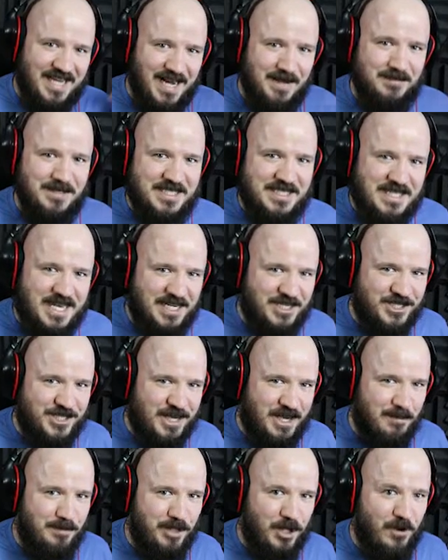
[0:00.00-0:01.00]
comments section
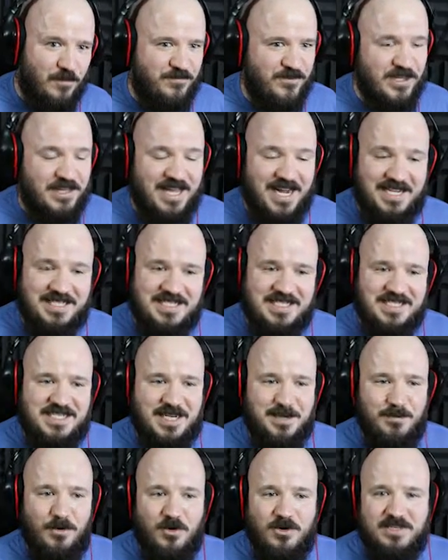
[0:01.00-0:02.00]
down below if you'd like to
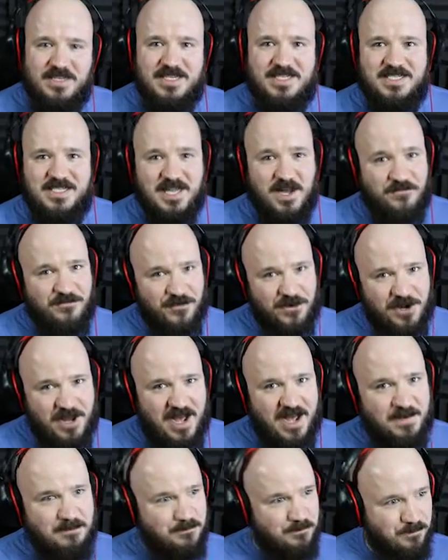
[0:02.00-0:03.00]
see more of this stuff or
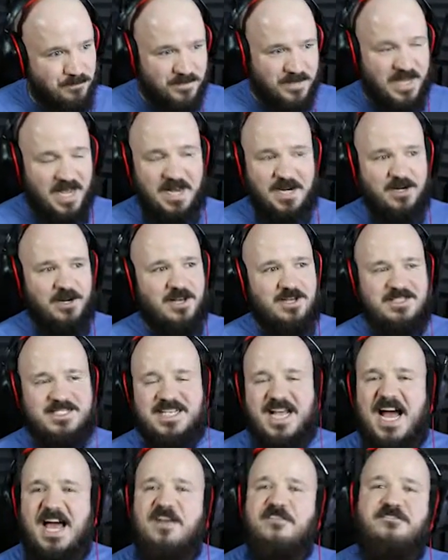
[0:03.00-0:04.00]
not. I don't know, it's
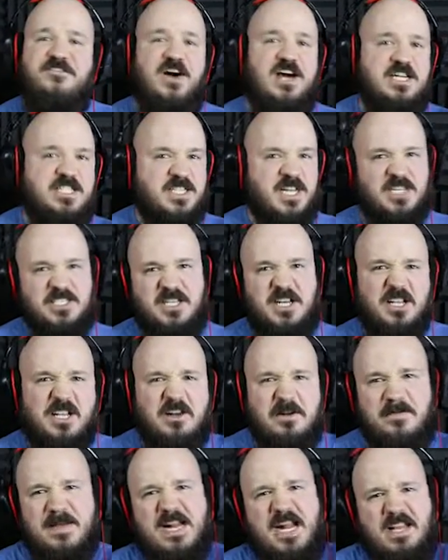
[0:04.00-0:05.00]
kind of fun. It's also a
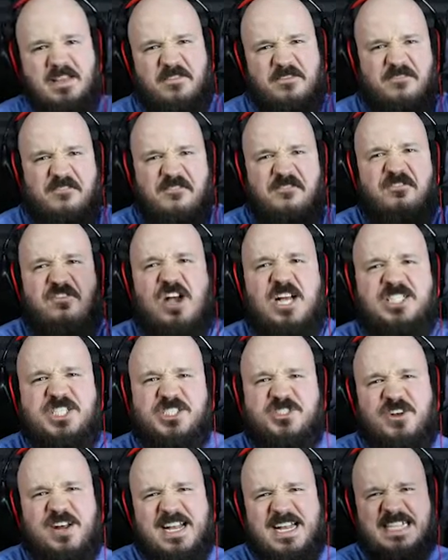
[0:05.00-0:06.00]
little bit on the
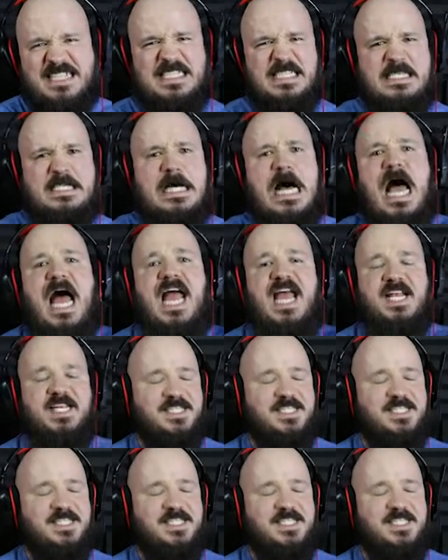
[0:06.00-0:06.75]
frustrating side.